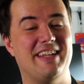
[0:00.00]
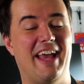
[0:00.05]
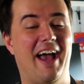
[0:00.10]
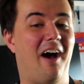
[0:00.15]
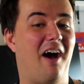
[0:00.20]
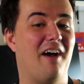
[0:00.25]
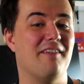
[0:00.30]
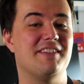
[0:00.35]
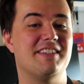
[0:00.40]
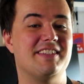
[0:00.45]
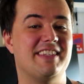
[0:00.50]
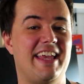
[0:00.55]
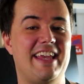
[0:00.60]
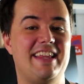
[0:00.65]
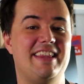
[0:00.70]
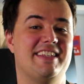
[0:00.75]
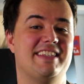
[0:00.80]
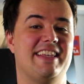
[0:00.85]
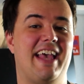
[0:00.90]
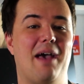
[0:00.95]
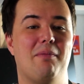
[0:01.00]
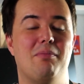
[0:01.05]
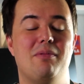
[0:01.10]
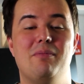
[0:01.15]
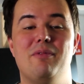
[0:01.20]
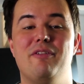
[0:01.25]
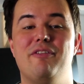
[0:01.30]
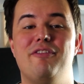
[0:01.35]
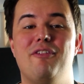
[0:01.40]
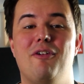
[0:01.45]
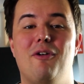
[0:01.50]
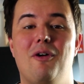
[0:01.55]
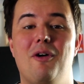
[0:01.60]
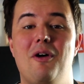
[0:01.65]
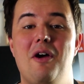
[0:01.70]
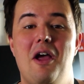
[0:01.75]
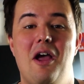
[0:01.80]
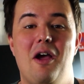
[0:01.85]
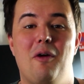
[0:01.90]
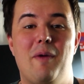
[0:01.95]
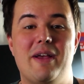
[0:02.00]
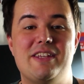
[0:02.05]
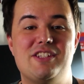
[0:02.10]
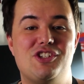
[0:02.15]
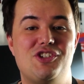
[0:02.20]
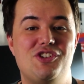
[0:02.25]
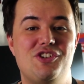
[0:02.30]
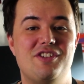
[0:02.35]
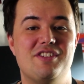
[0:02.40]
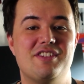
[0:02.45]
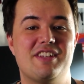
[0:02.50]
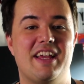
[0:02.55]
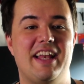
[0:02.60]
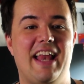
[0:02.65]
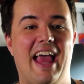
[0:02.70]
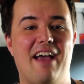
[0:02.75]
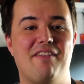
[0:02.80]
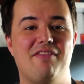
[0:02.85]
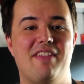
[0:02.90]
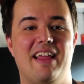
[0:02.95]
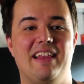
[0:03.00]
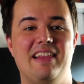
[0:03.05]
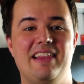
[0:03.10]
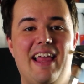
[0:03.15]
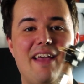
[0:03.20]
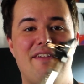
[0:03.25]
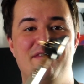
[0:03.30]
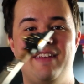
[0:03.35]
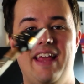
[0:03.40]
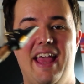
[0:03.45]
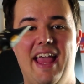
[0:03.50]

Now, I've seen this happen before where students can have their left